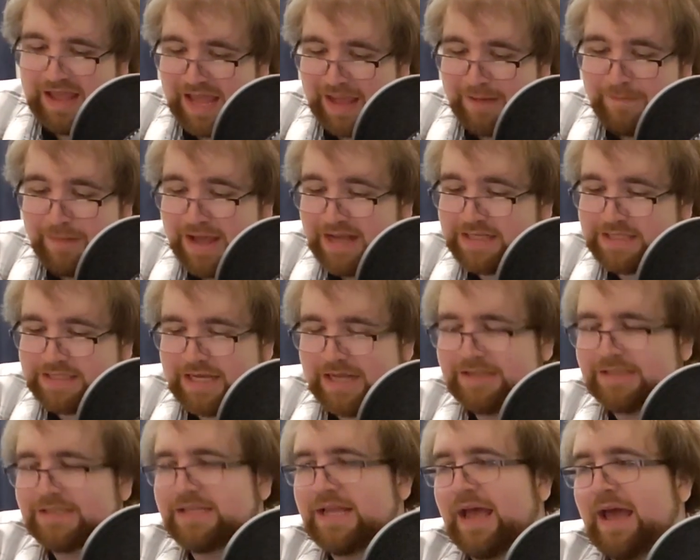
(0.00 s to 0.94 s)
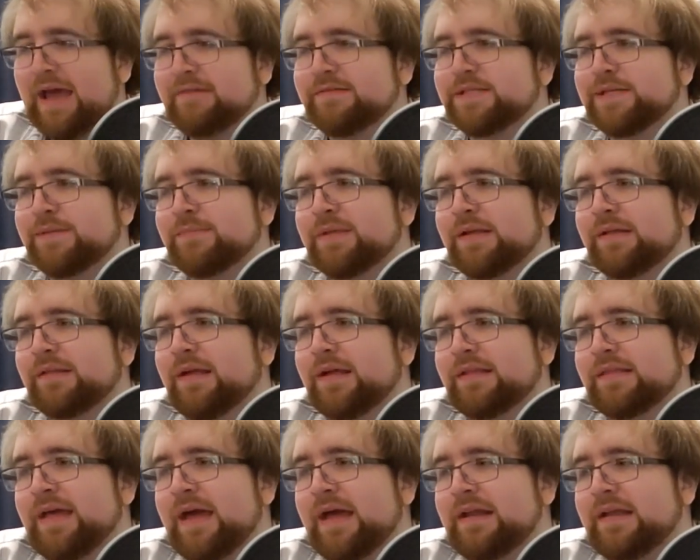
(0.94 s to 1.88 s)
It makes sense to have something
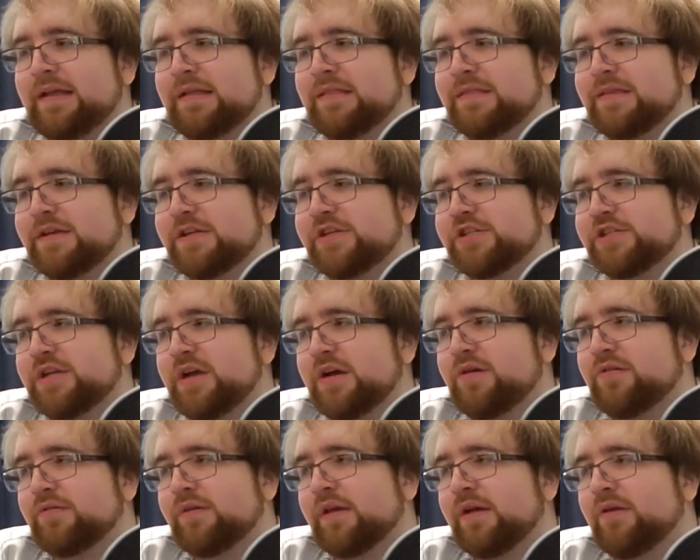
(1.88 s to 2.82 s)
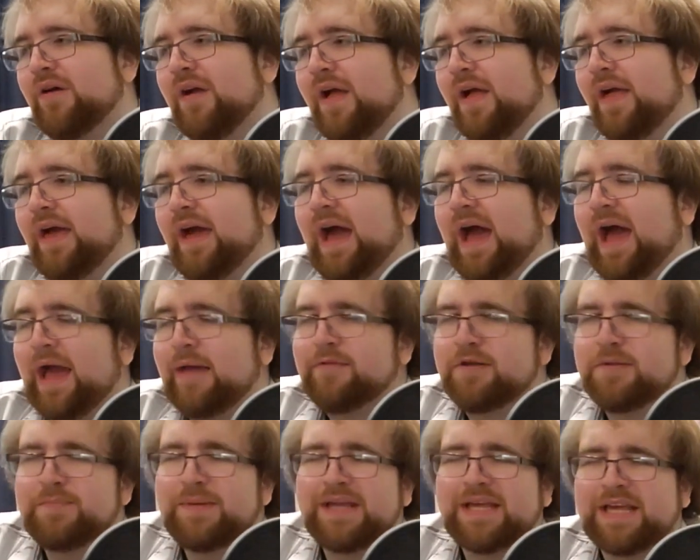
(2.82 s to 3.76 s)
like that in this show, you know.
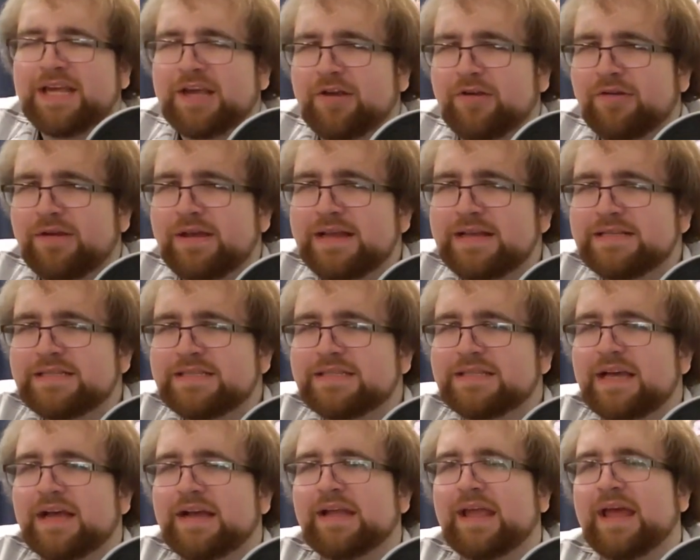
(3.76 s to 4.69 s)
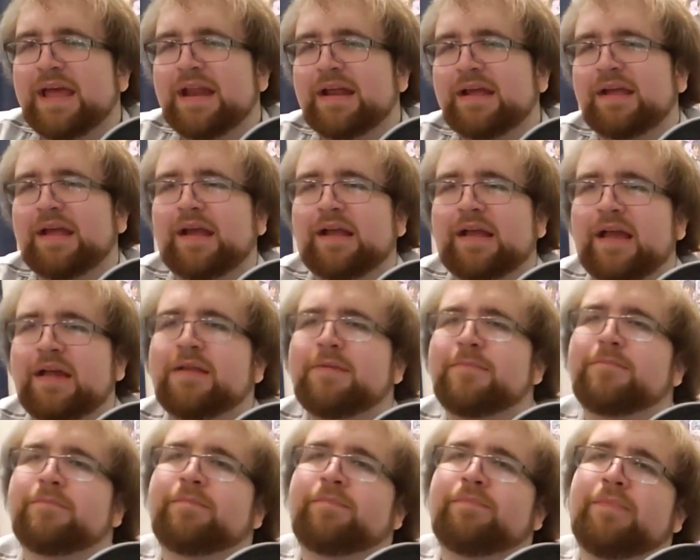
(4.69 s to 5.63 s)
I would be curious, again, I
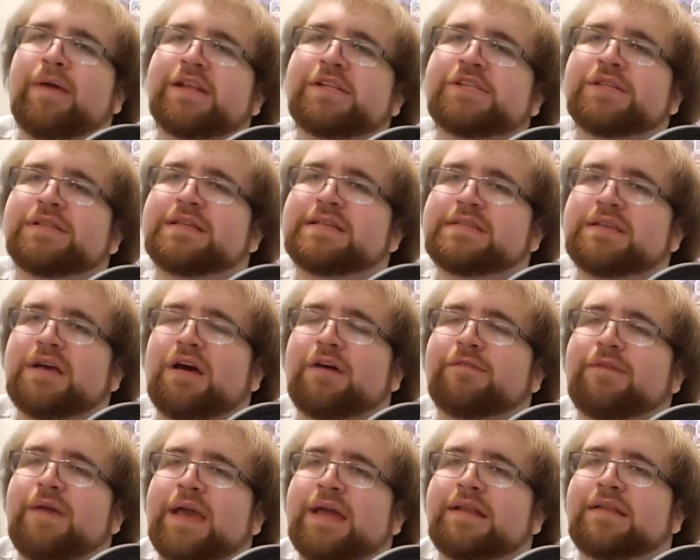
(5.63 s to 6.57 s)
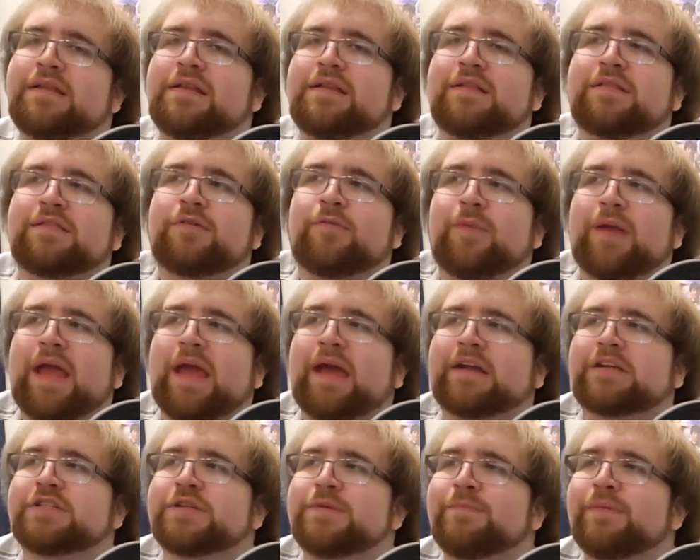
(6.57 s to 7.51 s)
kind of mentioned this offhanded in the
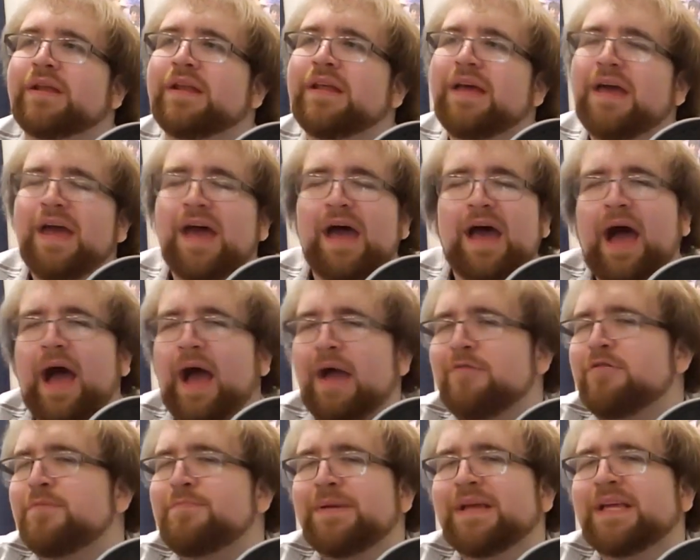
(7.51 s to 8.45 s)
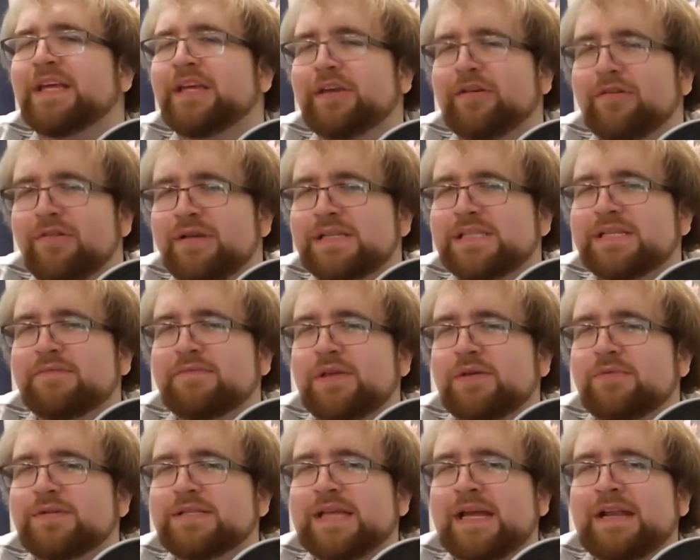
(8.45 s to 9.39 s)
reaction, but I would be curious
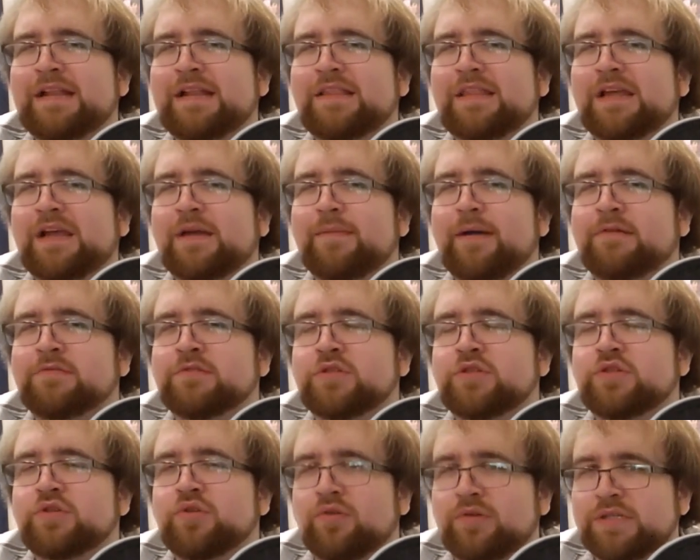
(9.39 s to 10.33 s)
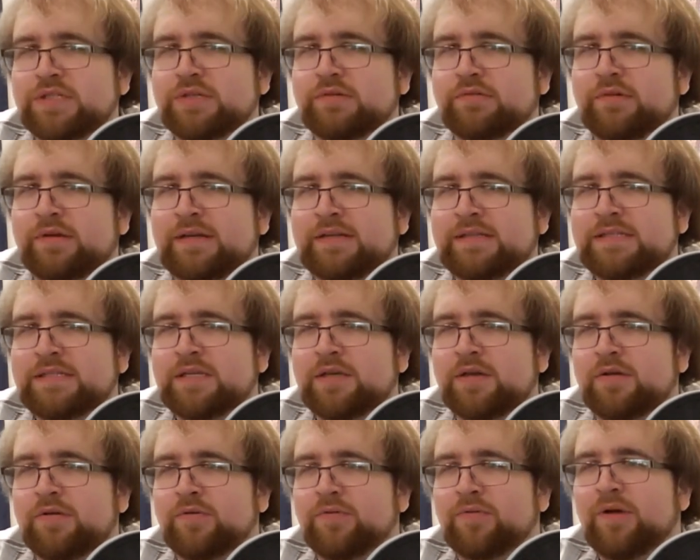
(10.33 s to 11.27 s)
if there was anything about sorcery,
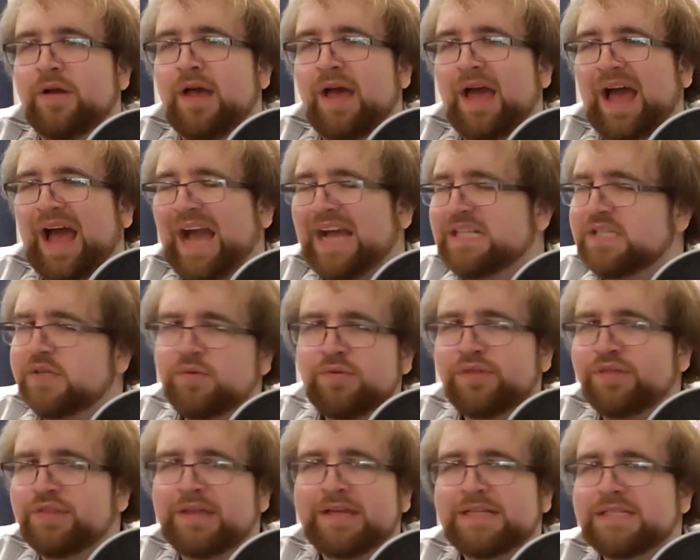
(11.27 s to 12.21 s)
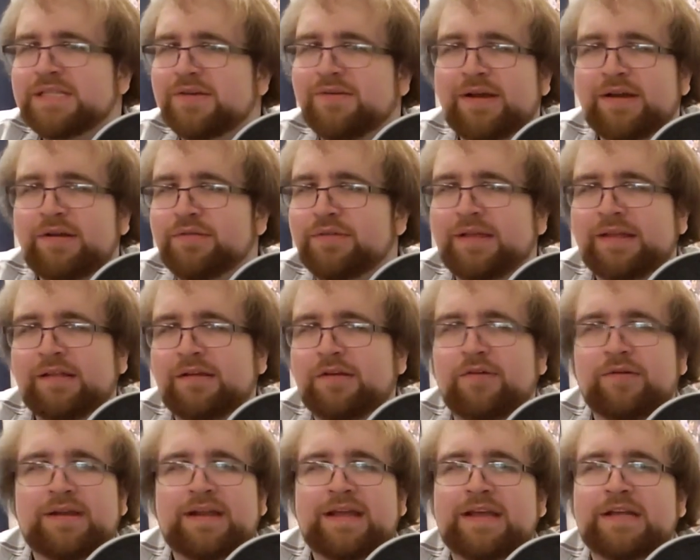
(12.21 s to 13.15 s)
too. I don't think so. I don't think
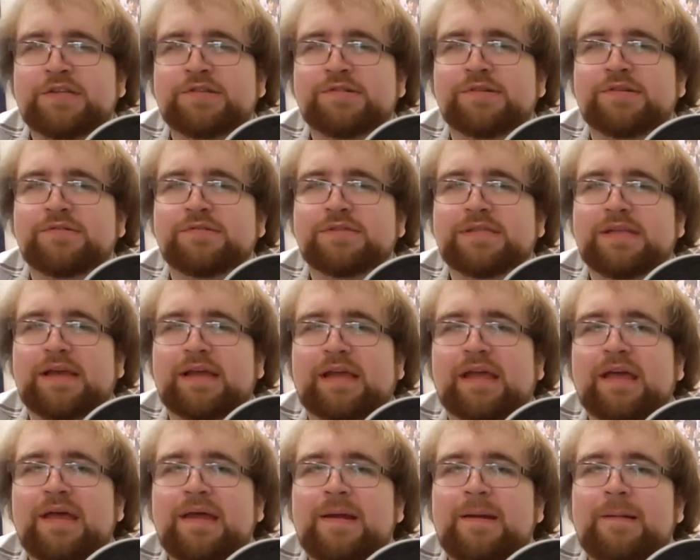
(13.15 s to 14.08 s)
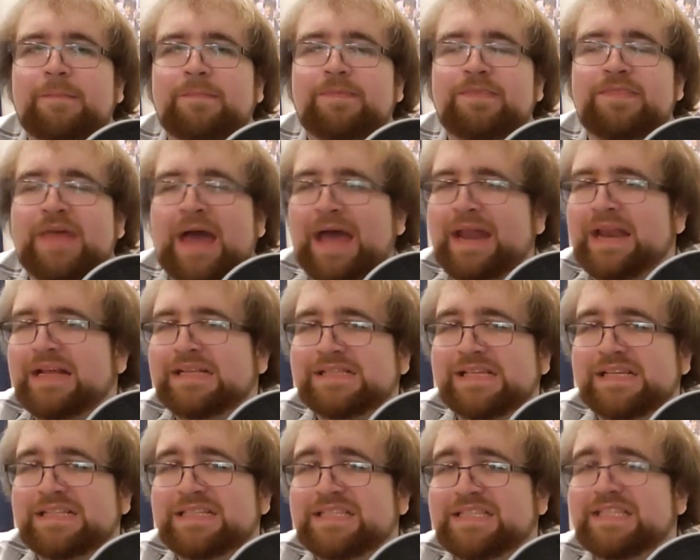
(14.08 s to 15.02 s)
they're going to introduce, like, that
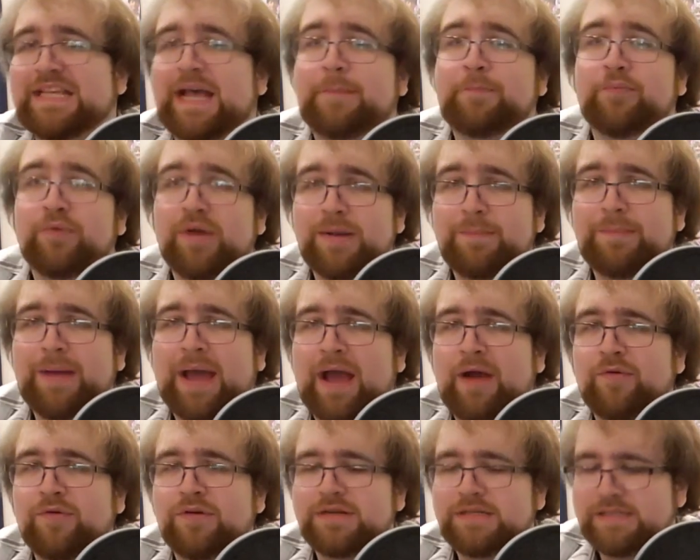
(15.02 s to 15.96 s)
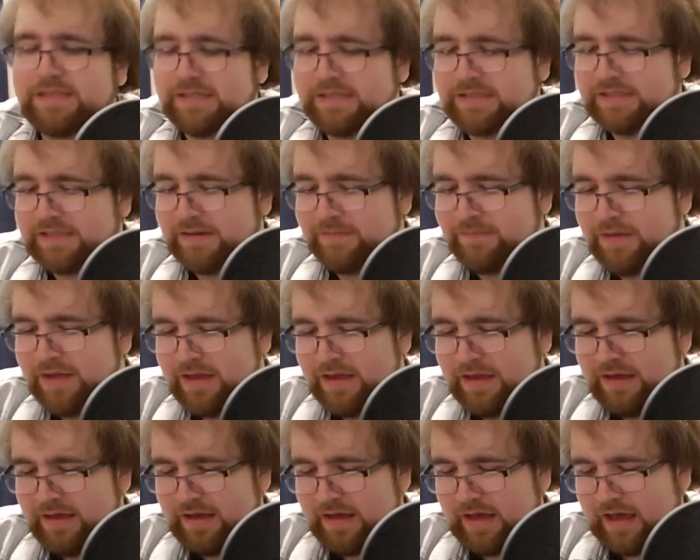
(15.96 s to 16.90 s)
as a separate power system,
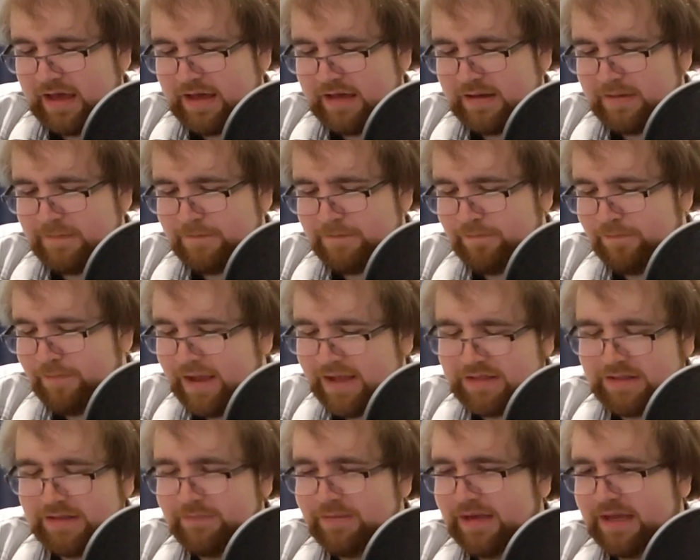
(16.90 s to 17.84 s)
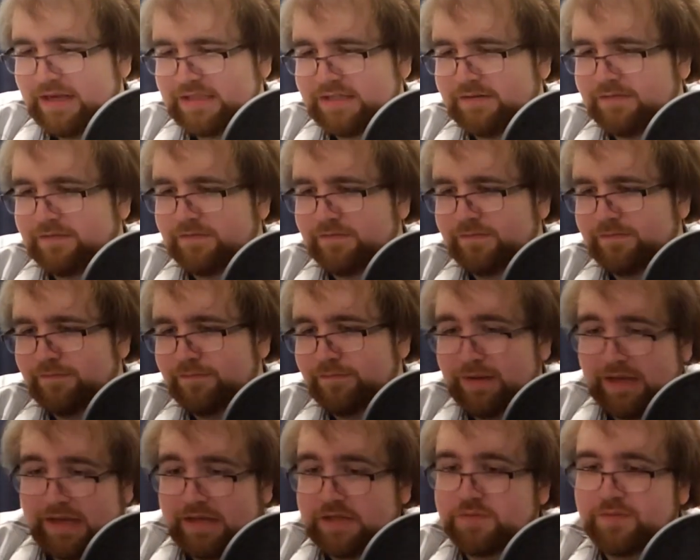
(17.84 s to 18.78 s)
mainly because
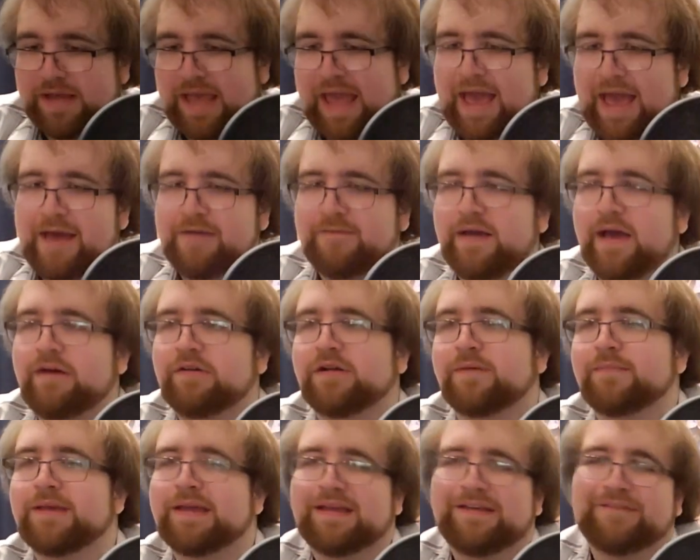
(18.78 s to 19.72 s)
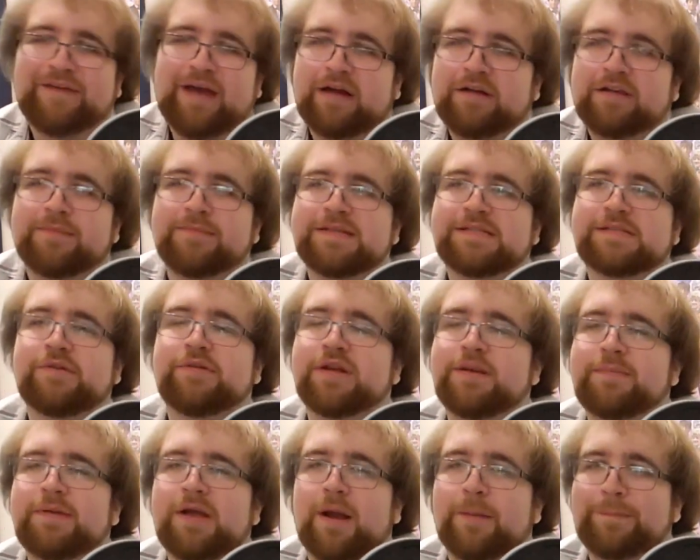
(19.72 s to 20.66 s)
we have alchemy. If alchemy is
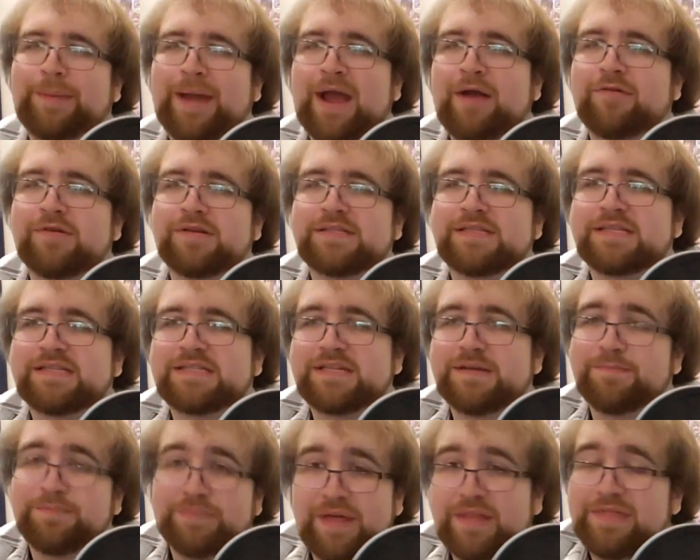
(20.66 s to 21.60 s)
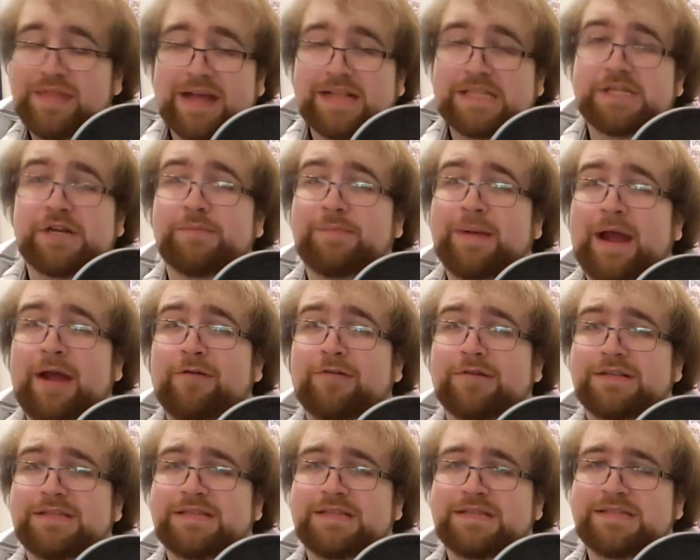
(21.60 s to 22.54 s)
going to be our power system, then that's our
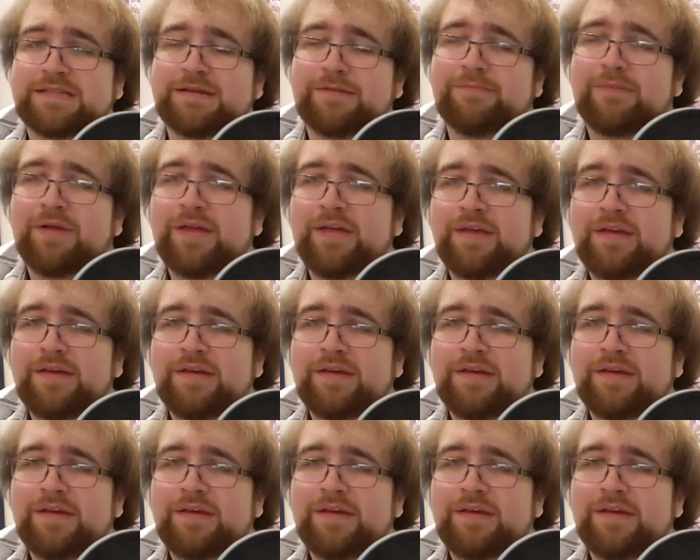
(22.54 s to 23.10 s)
power system.